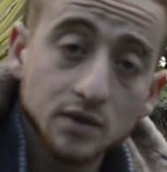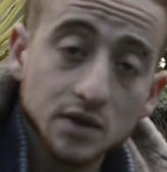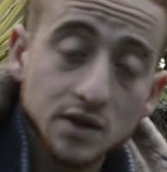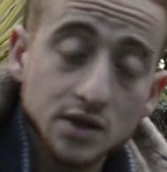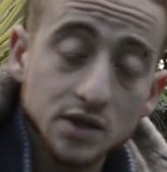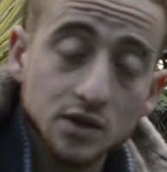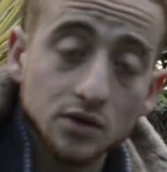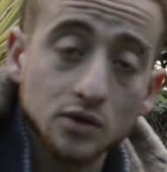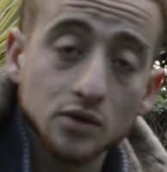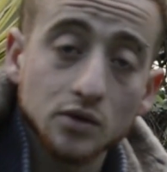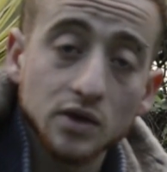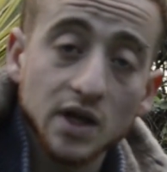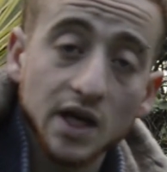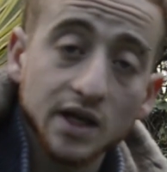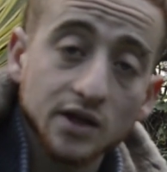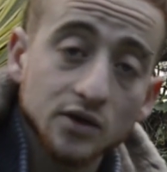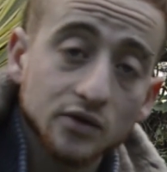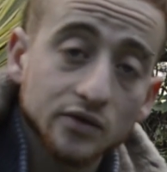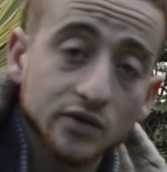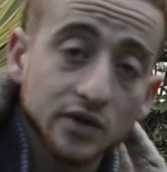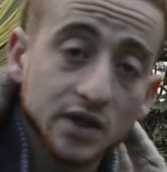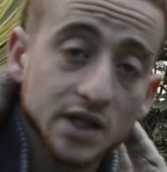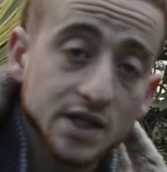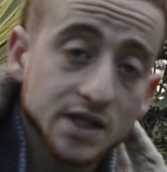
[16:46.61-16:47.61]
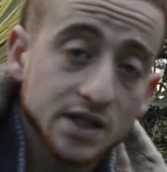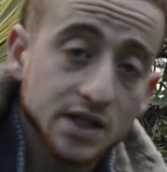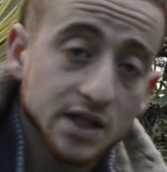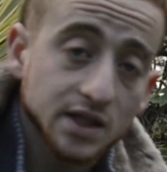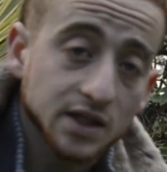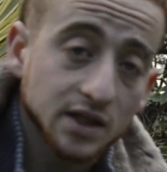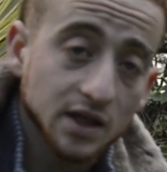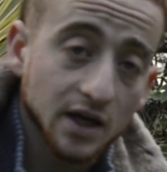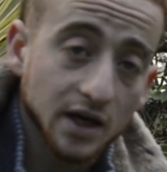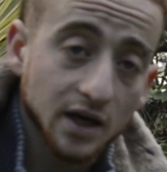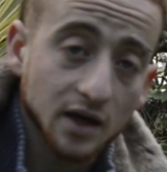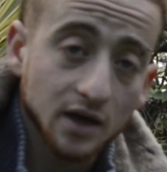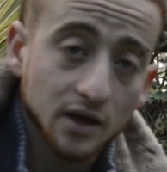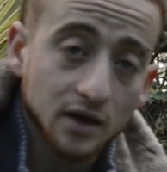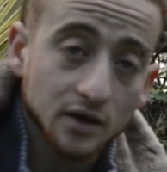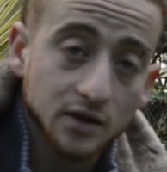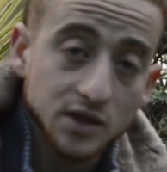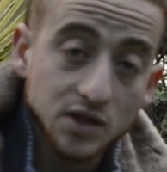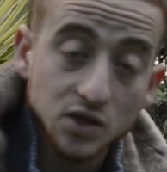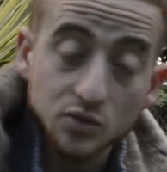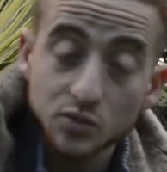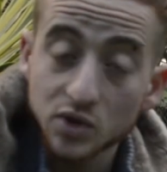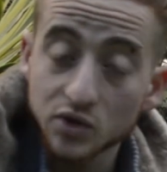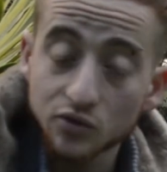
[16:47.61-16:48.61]
So thank you for listening
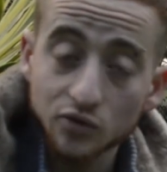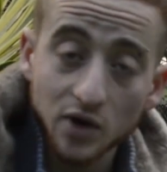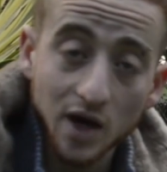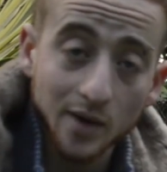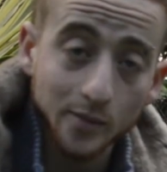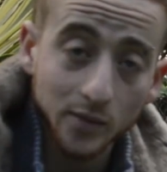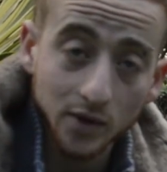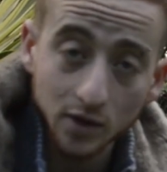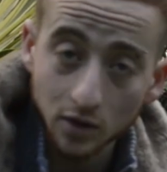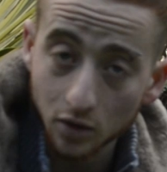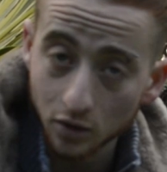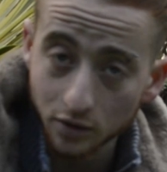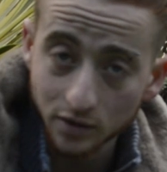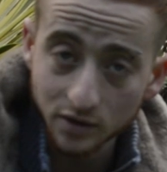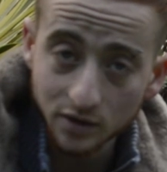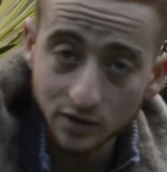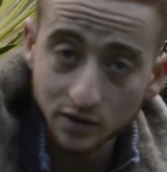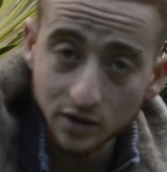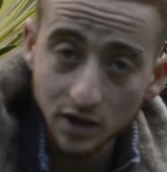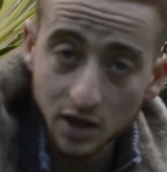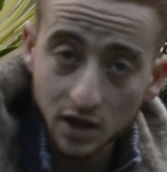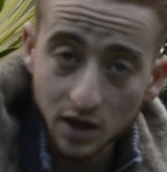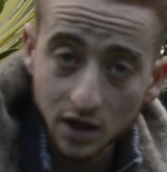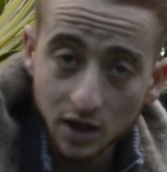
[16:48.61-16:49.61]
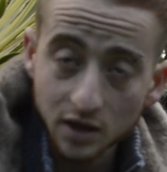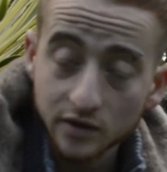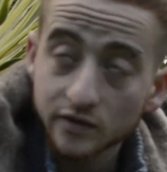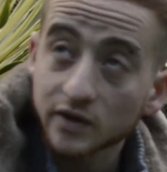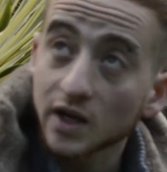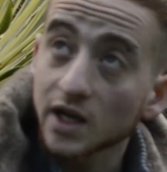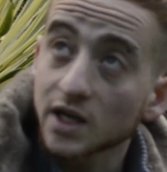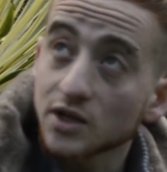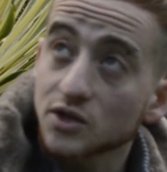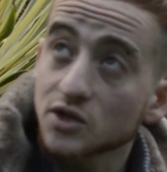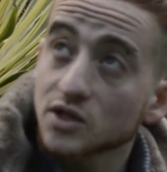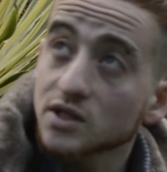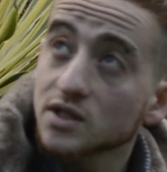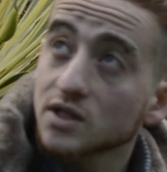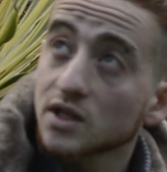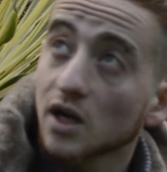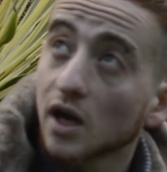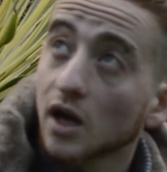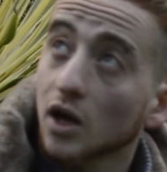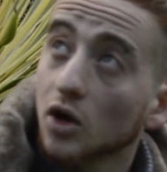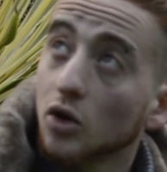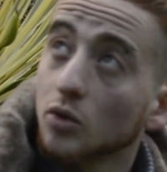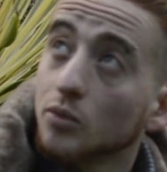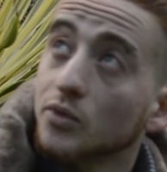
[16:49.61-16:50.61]
to me ramble on for ages.
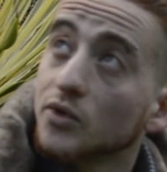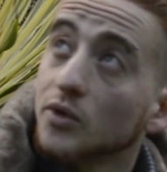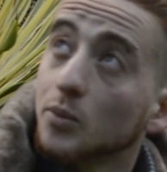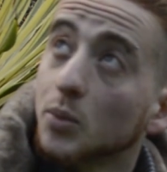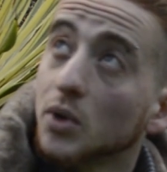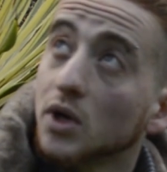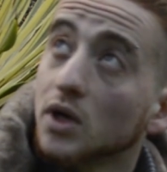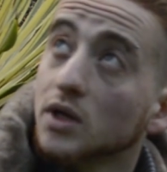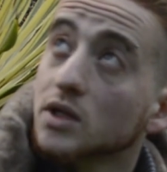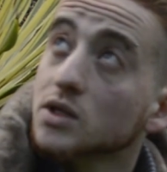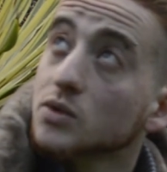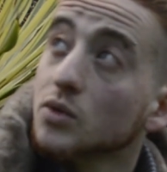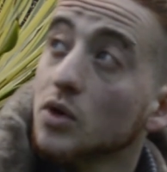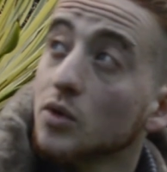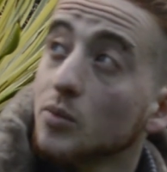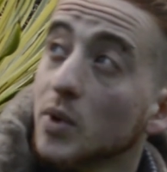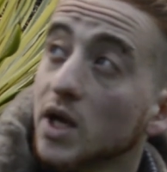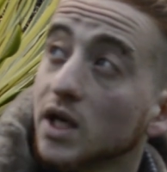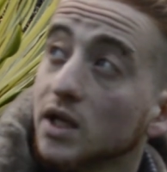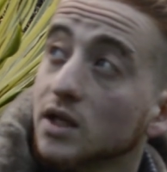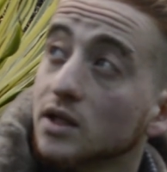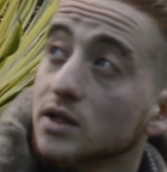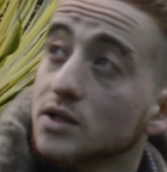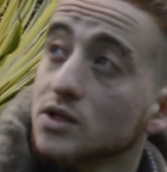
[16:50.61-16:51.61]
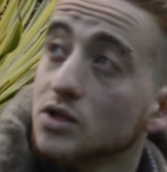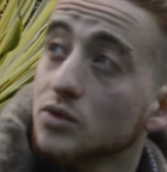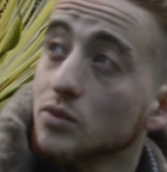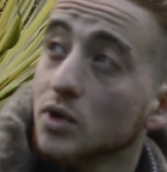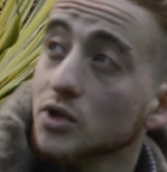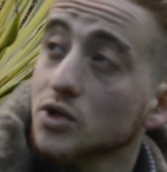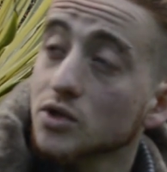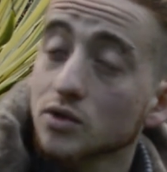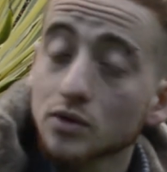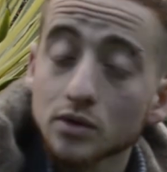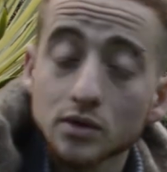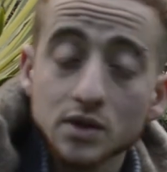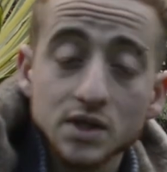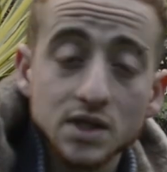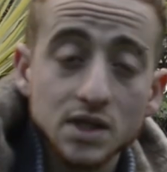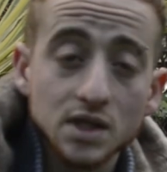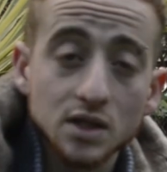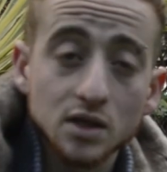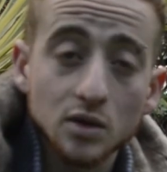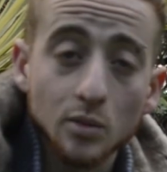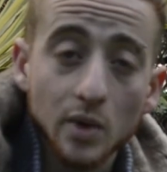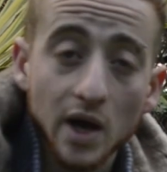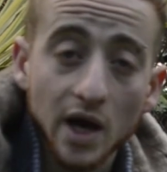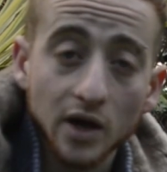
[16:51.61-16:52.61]
I hope the birds weren't making too much noise
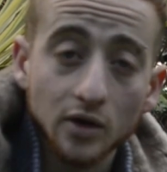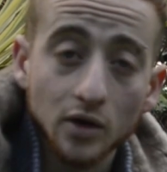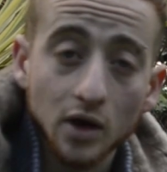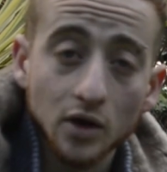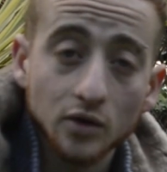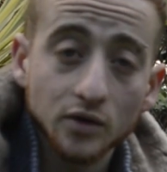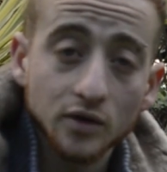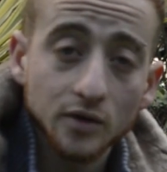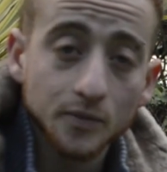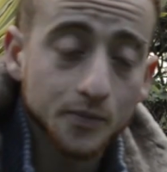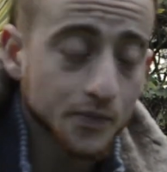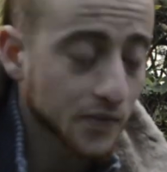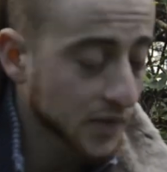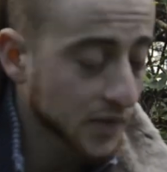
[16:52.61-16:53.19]
in the background.